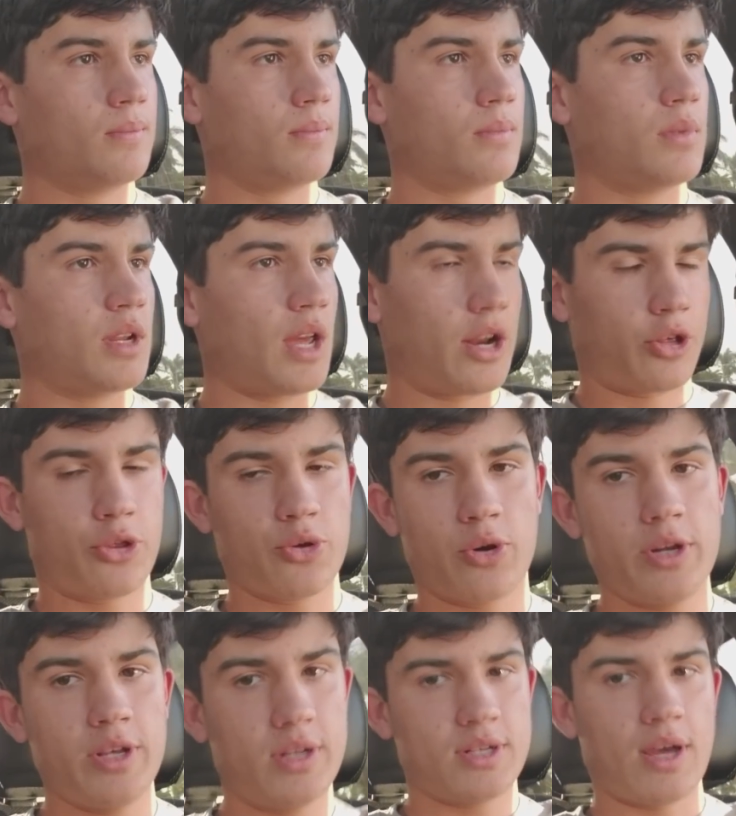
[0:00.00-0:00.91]
Dana
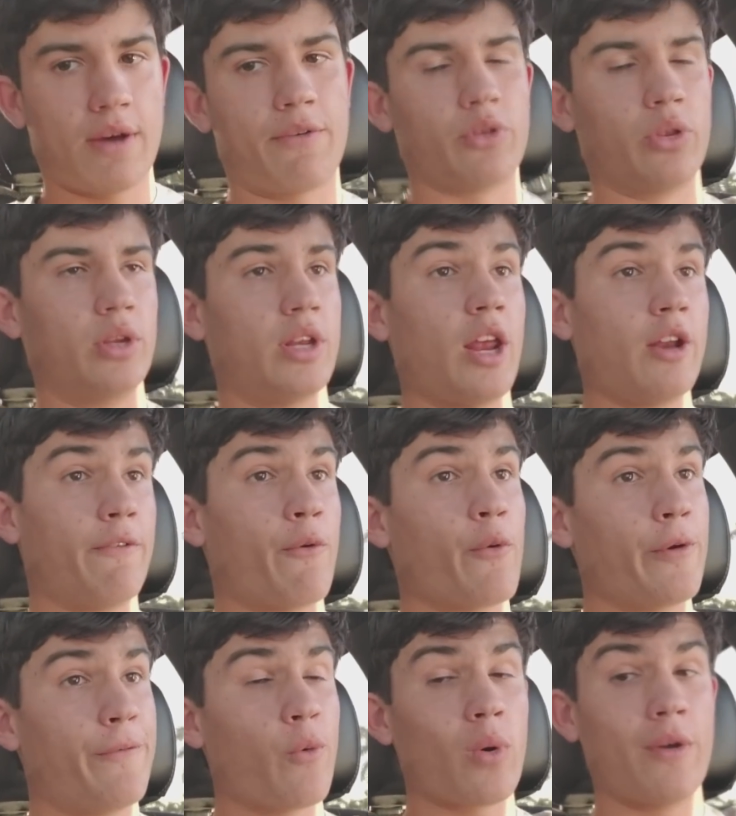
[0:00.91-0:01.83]
30, definitely. Dana
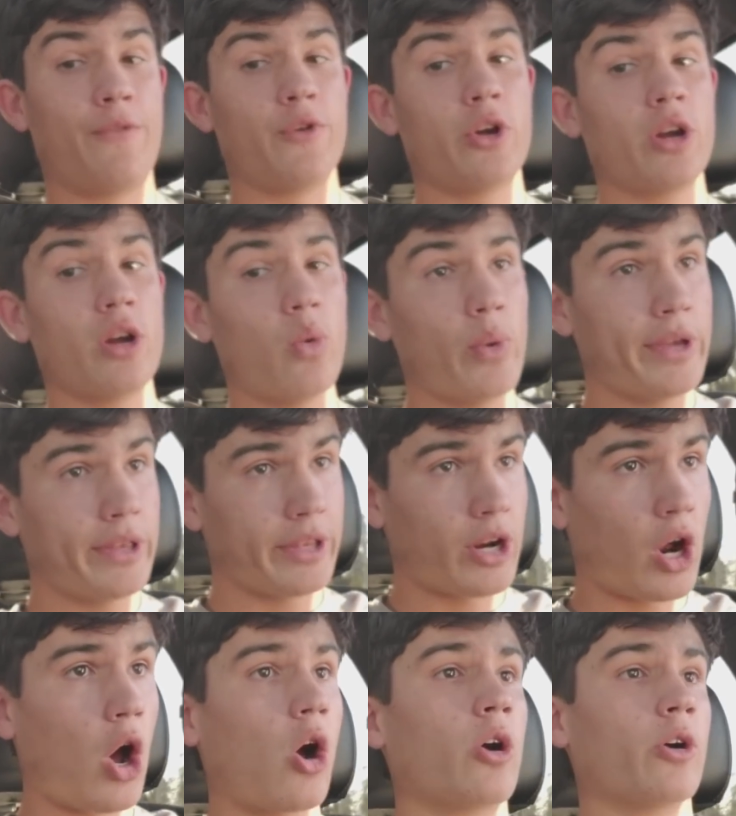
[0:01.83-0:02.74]
44, if you're going to wheel
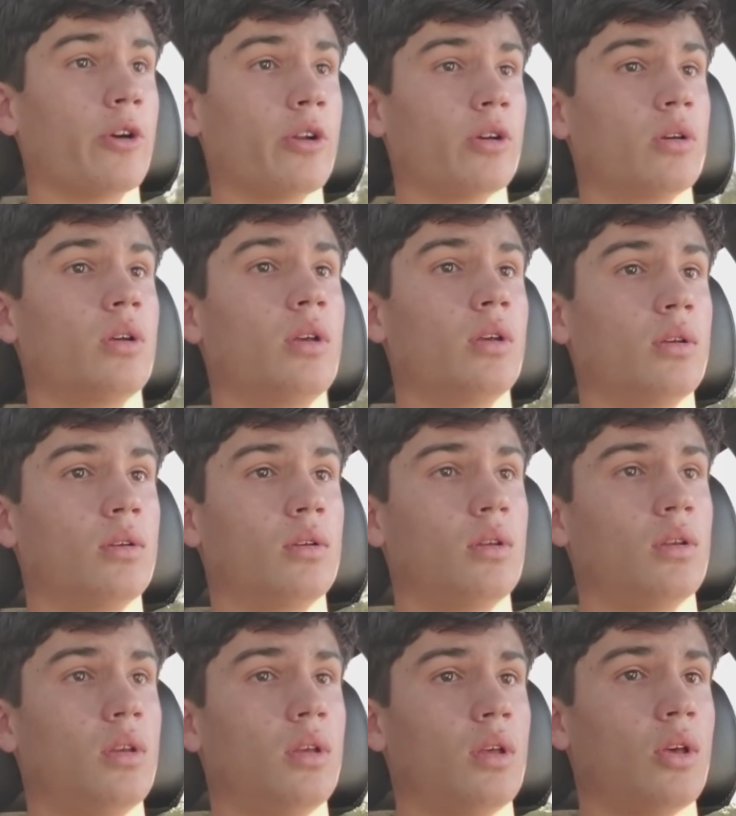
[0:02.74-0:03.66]
it hard,
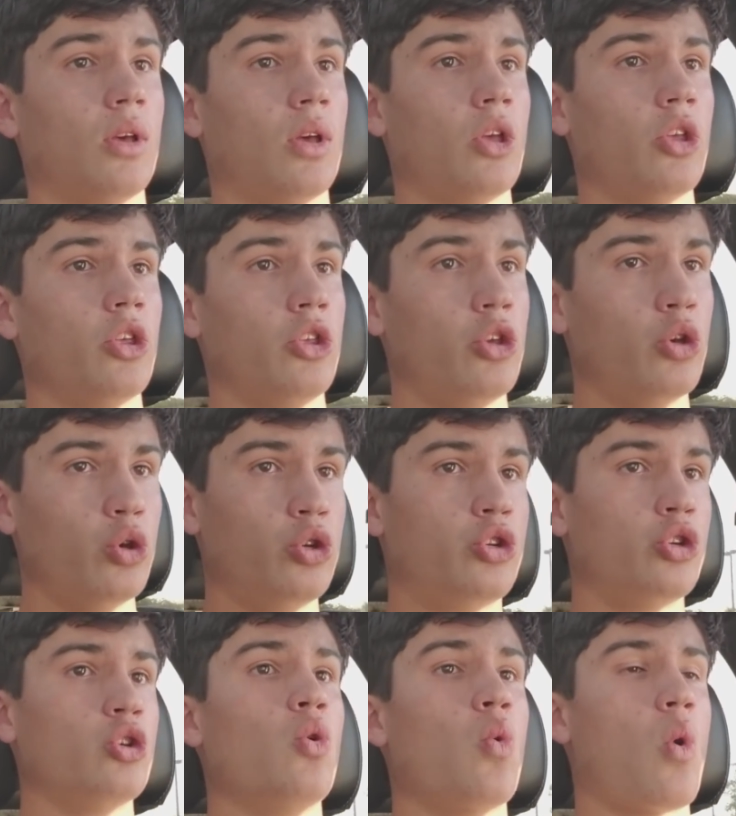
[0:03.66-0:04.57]
you
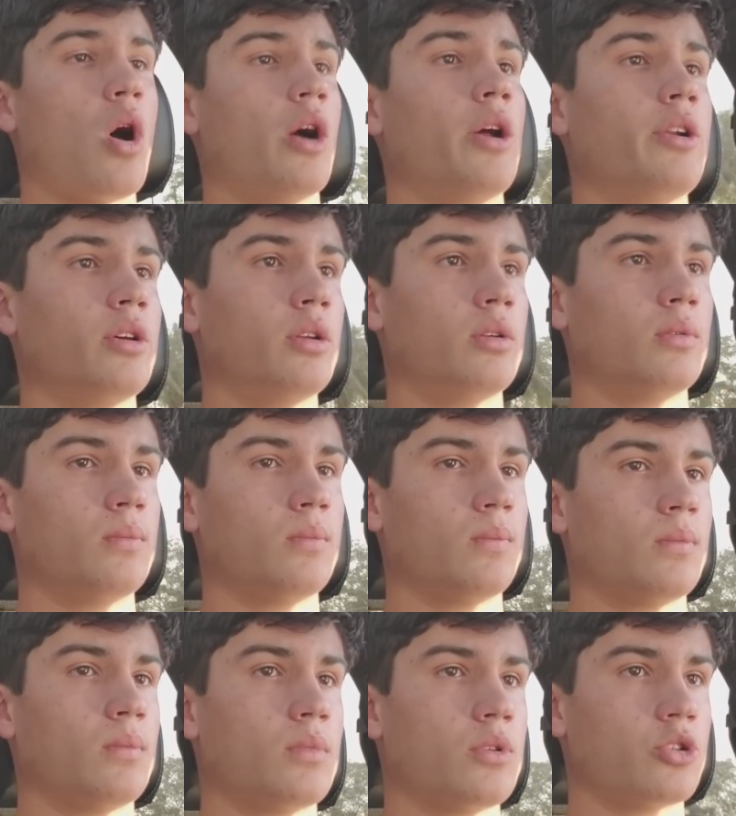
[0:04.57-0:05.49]
do want to
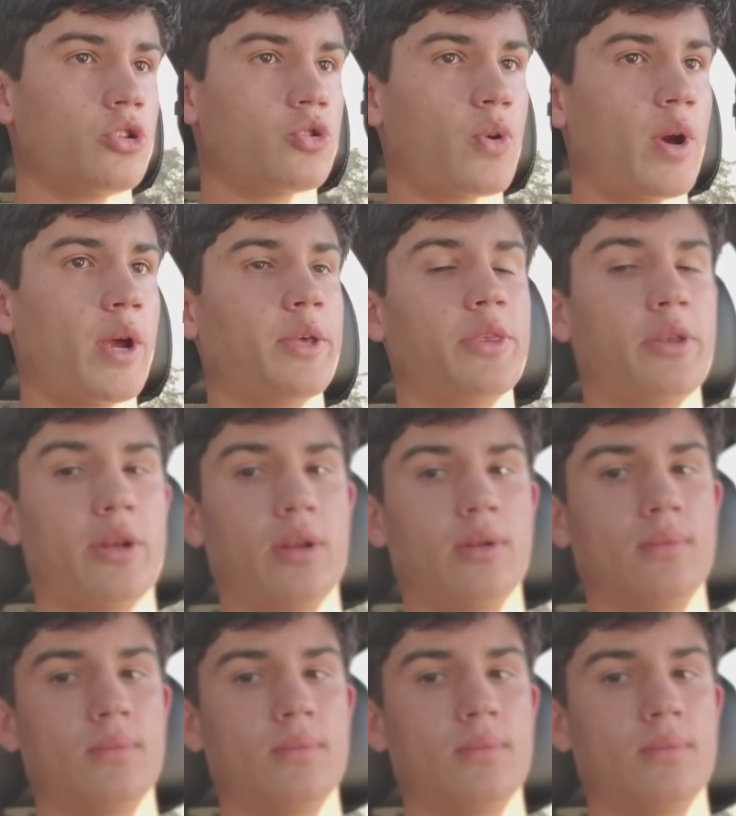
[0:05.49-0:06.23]
strengthen it.